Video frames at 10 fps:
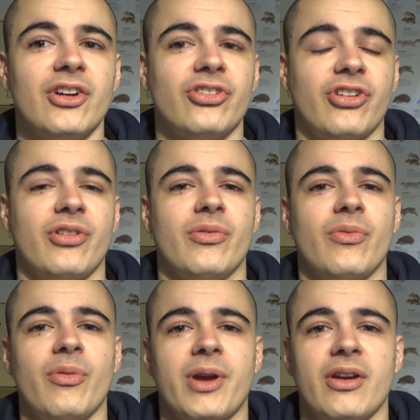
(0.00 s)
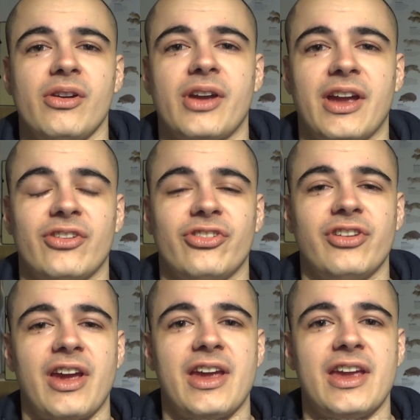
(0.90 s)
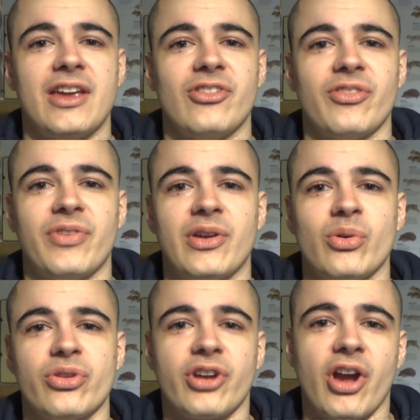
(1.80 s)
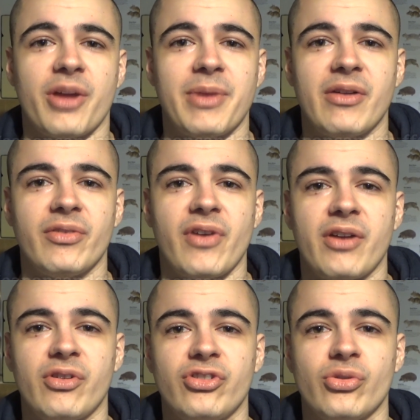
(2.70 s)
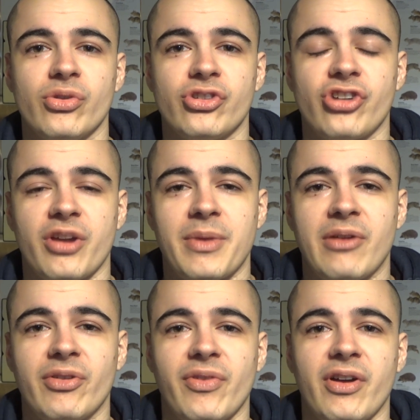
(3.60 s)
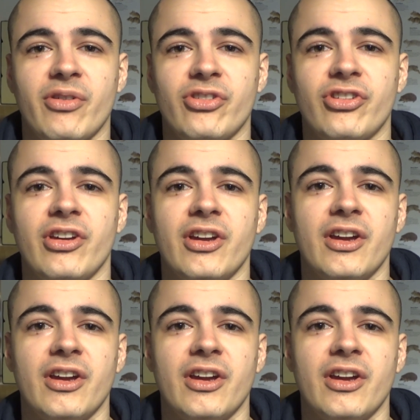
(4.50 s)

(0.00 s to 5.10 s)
So what we're going to look at today is a thing called the Chimera virus, or the Chimera virus,